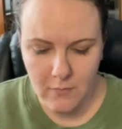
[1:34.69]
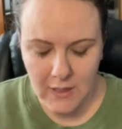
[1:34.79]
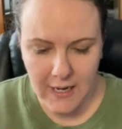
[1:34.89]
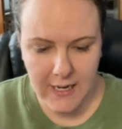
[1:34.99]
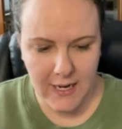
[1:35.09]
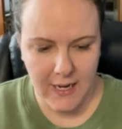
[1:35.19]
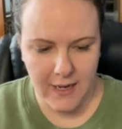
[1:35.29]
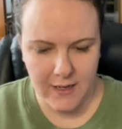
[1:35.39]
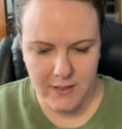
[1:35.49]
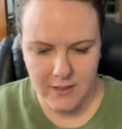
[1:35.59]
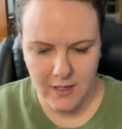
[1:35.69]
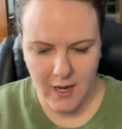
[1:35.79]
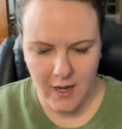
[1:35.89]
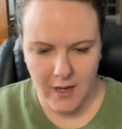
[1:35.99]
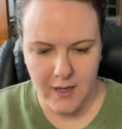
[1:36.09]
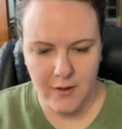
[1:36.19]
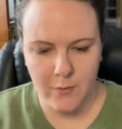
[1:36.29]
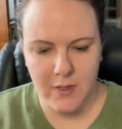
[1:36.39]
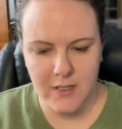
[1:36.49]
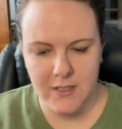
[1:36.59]
and it
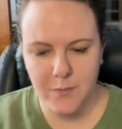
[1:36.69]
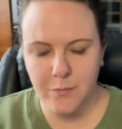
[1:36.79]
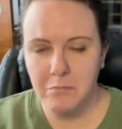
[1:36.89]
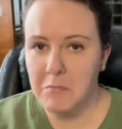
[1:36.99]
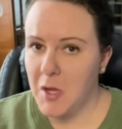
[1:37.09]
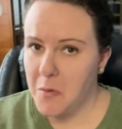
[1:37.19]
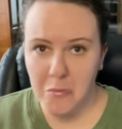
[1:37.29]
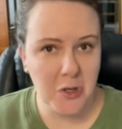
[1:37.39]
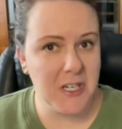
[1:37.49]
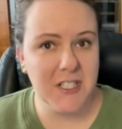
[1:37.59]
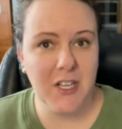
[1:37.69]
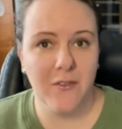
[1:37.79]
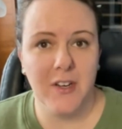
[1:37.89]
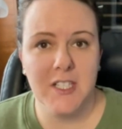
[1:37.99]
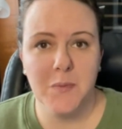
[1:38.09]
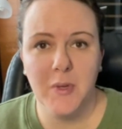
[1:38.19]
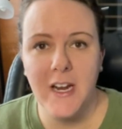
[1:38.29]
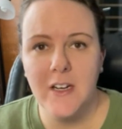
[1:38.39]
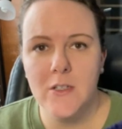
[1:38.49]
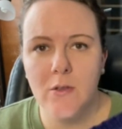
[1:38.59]
was pretty
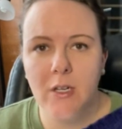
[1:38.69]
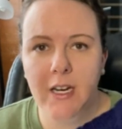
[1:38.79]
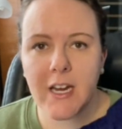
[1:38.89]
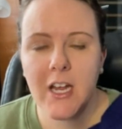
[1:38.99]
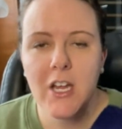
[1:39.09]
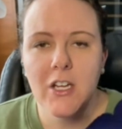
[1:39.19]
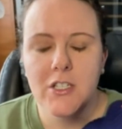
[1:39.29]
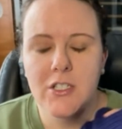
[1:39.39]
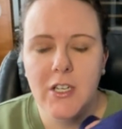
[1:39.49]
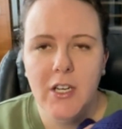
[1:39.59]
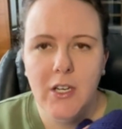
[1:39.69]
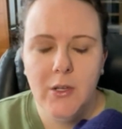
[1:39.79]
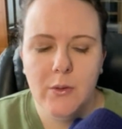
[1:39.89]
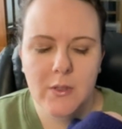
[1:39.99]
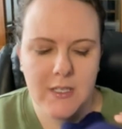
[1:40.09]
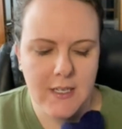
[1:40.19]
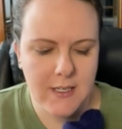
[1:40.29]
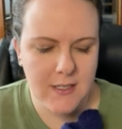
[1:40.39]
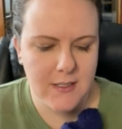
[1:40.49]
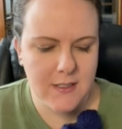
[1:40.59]
self-explanatory. She
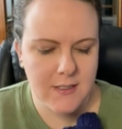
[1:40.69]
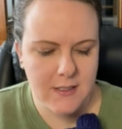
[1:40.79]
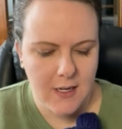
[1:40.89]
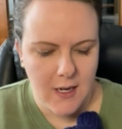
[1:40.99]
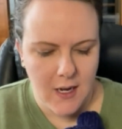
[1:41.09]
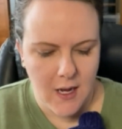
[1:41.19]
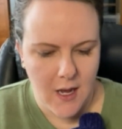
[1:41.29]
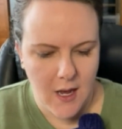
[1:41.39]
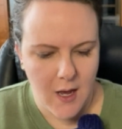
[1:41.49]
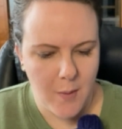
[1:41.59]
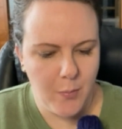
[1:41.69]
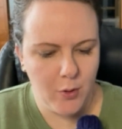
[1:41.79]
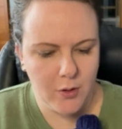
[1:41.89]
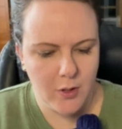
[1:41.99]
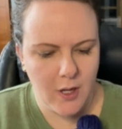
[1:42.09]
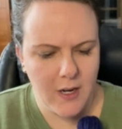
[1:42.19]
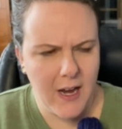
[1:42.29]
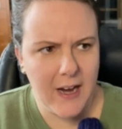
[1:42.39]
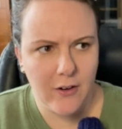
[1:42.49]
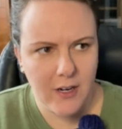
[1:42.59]
uses an
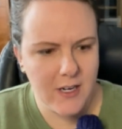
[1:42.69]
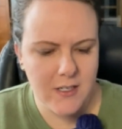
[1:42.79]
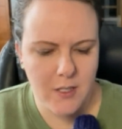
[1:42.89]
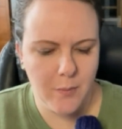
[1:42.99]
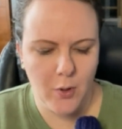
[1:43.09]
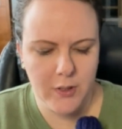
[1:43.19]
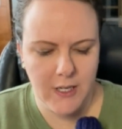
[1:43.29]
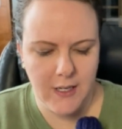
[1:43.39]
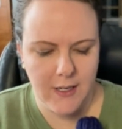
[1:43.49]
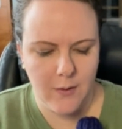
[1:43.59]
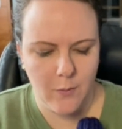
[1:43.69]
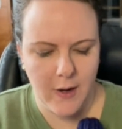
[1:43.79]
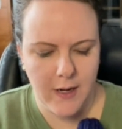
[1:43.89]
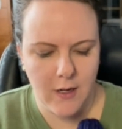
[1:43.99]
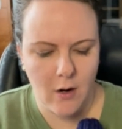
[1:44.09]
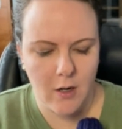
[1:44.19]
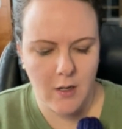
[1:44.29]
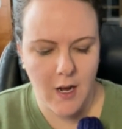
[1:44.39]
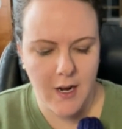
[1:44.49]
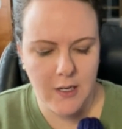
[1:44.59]
Aran to bulky weight
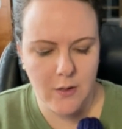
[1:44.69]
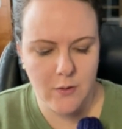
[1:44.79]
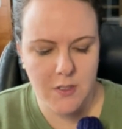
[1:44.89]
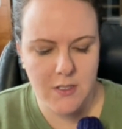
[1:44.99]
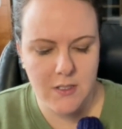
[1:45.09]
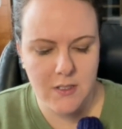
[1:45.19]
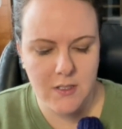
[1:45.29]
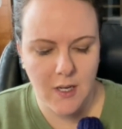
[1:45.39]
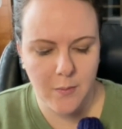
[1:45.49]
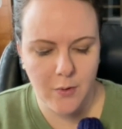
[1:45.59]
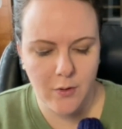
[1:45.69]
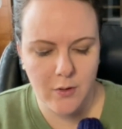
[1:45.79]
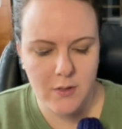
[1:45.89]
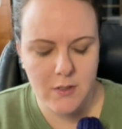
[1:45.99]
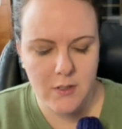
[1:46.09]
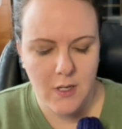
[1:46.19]
yarn. I use doubled